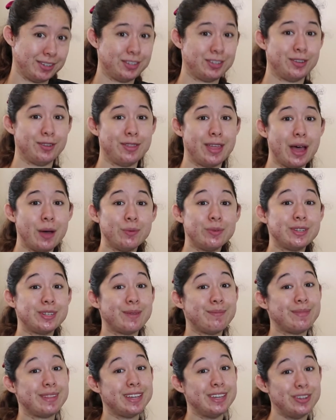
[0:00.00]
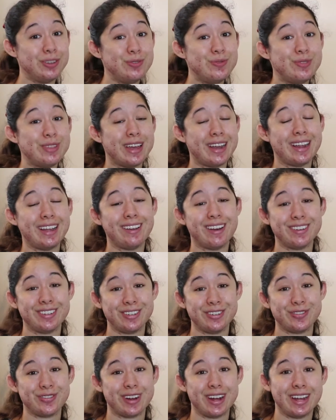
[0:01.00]
So that was something new that I got
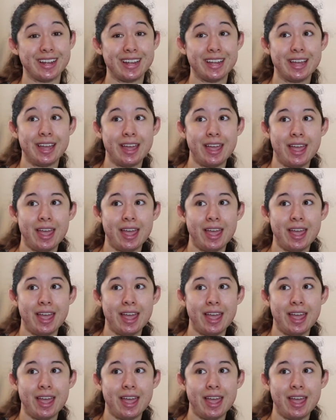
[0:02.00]
to try.